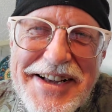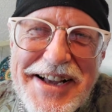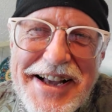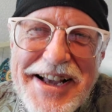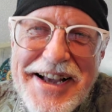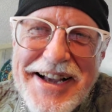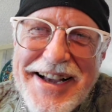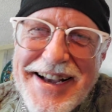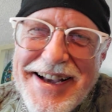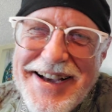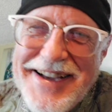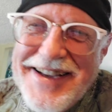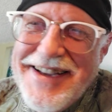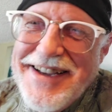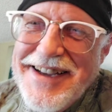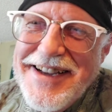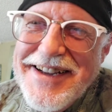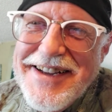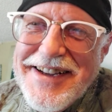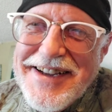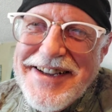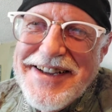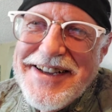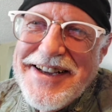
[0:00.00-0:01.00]

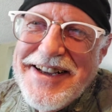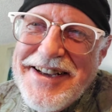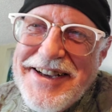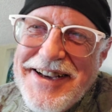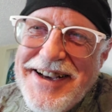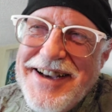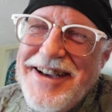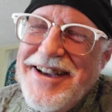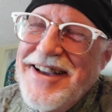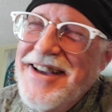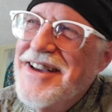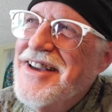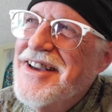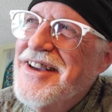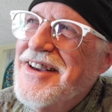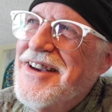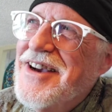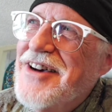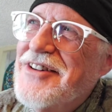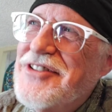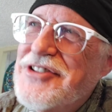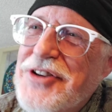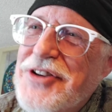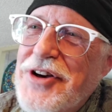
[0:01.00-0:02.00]

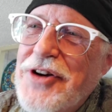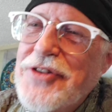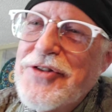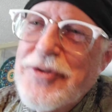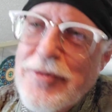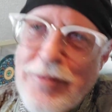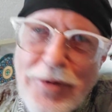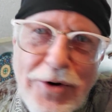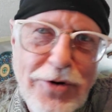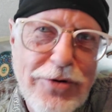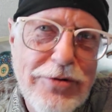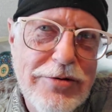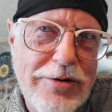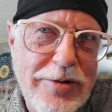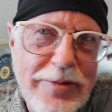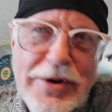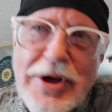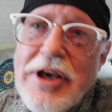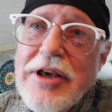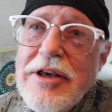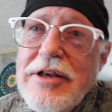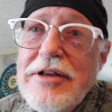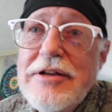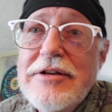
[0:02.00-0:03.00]
I was on the road
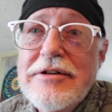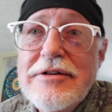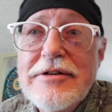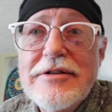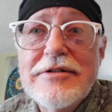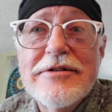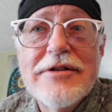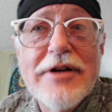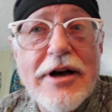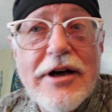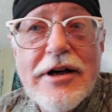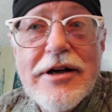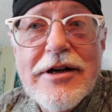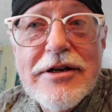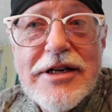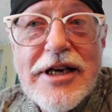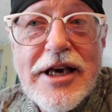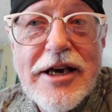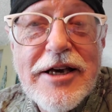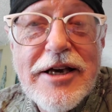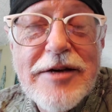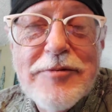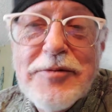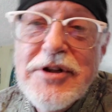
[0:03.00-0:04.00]
again. I
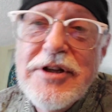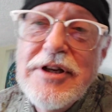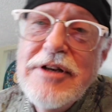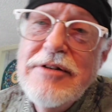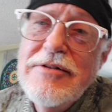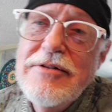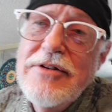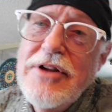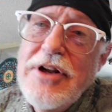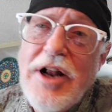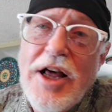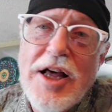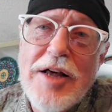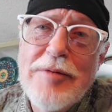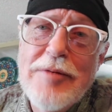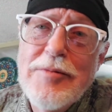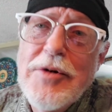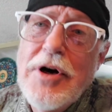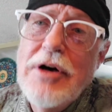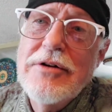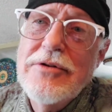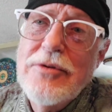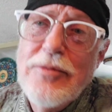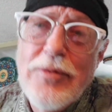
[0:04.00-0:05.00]
can't believe that I'm
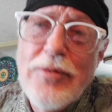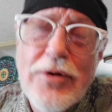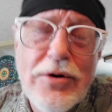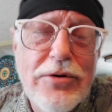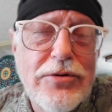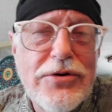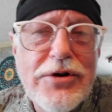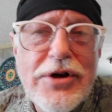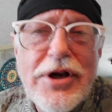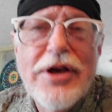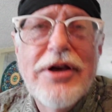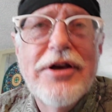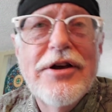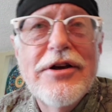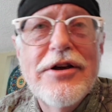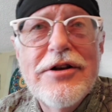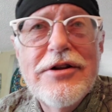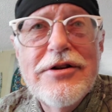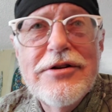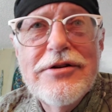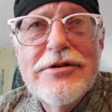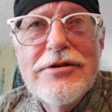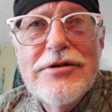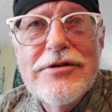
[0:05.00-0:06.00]
on the road
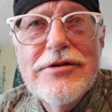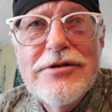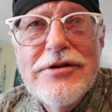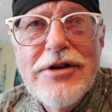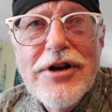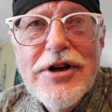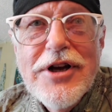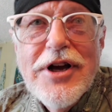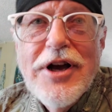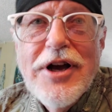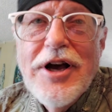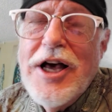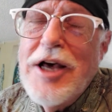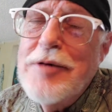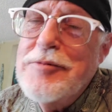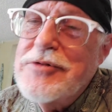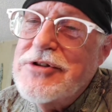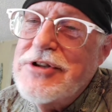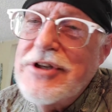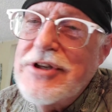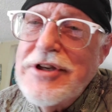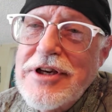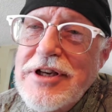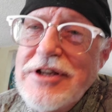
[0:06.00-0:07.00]
again. I'm
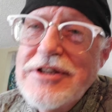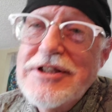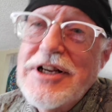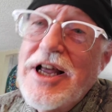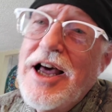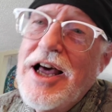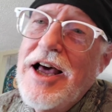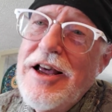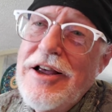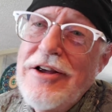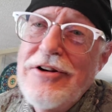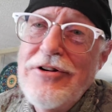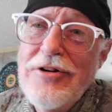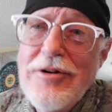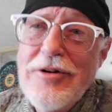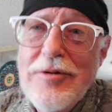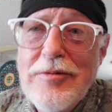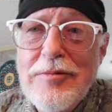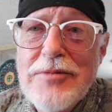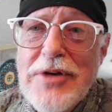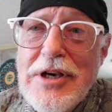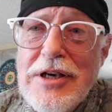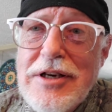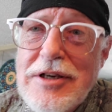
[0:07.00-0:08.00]
sick and tired
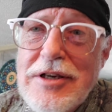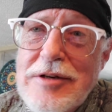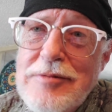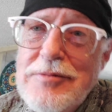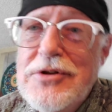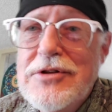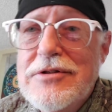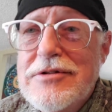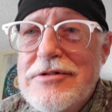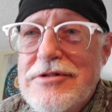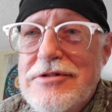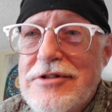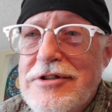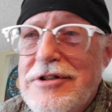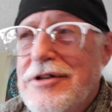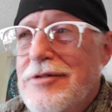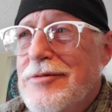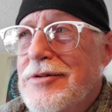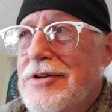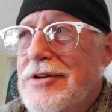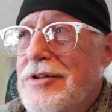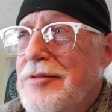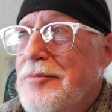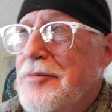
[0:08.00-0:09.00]
of making music
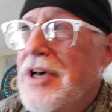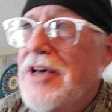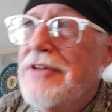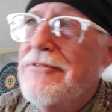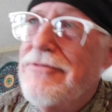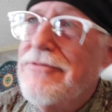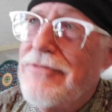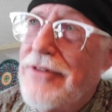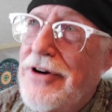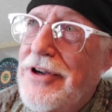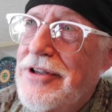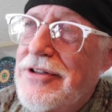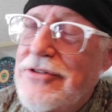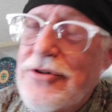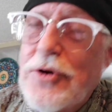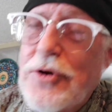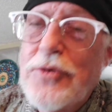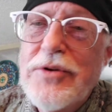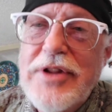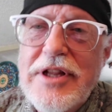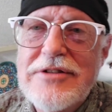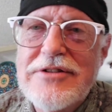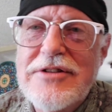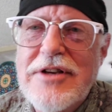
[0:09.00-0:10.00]
with my friends.
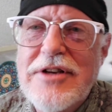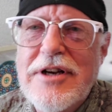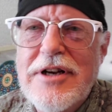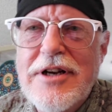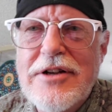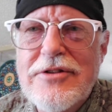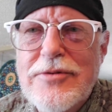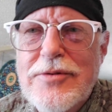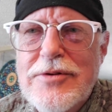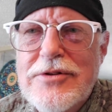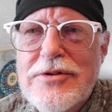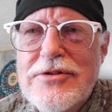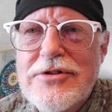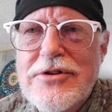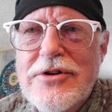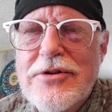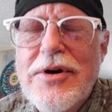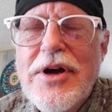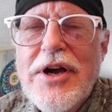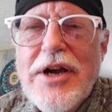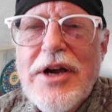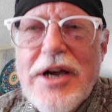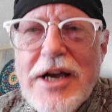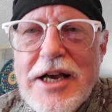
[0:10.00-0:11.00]
Oh, that's not how the words go.
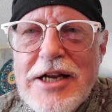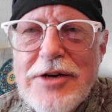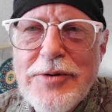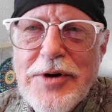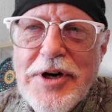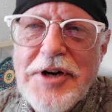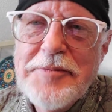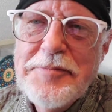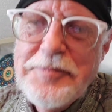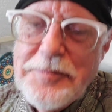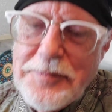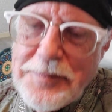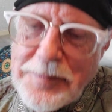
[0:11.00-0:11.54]
Anyway,